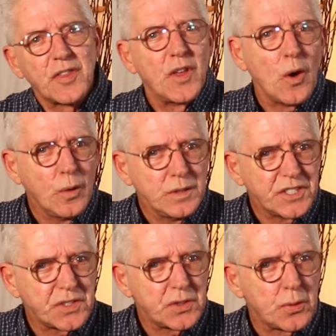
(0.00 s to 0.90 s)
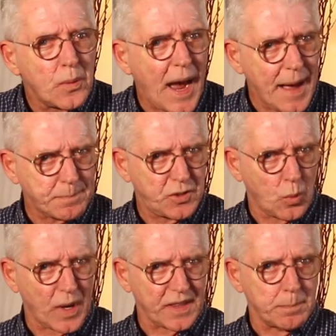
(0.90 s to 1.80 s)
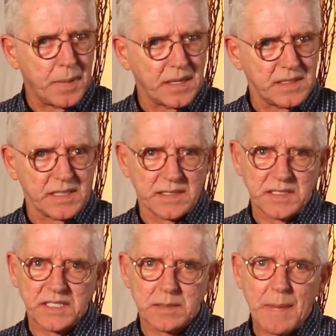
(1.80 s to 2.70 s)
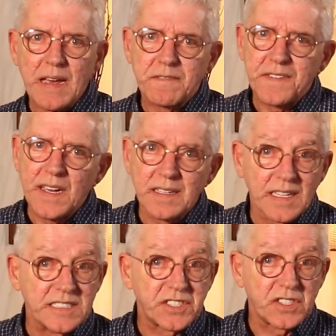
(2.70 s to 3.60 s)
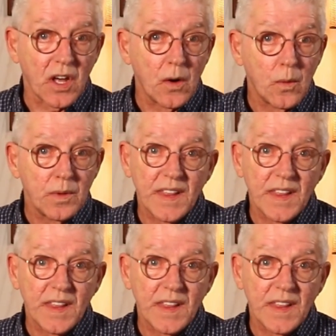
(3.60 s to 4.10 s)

Those trapped with abundance may feel as though